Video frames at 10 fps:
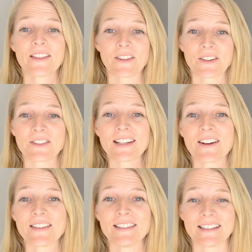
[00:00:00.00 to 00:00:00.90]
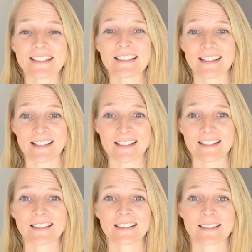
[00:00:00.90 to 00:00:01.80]
The third thing on the list
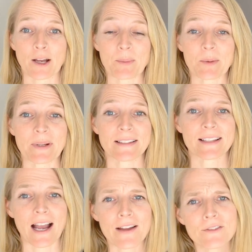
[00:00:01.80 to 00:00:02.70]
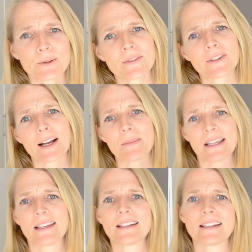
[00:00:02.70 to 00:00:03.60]
is supplements. I've sort of come
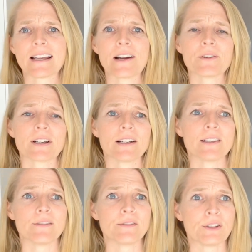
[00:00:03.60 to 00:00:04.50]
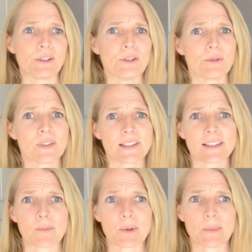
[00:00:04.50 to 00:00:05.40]
in and out of using
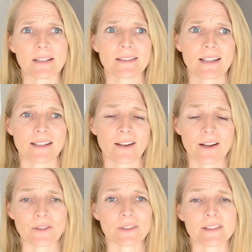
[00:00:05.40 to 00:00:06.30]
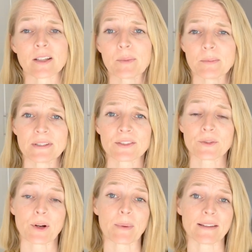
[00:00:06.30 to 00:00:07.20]
supplements and not using supplements
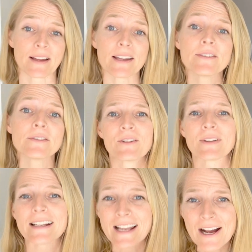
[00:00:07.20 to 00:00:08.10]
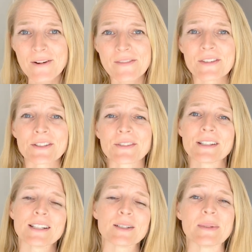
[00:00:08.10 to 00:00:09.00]
throughout my life. Right now, it feels really
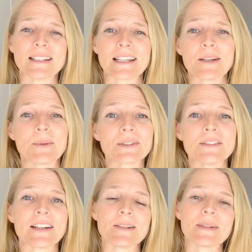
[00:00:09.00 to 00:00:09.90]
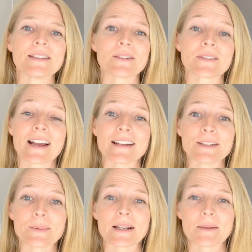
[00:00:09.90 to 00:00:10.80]
good to be taking a multivitamin, so that
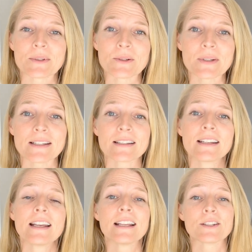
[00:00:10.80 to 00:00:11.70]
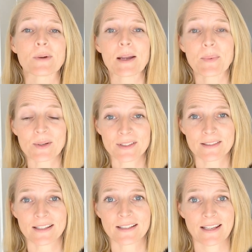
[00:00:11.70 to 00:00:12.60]
is what I'm doing. So I
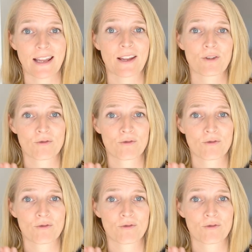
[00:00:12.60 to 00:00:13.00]
personally take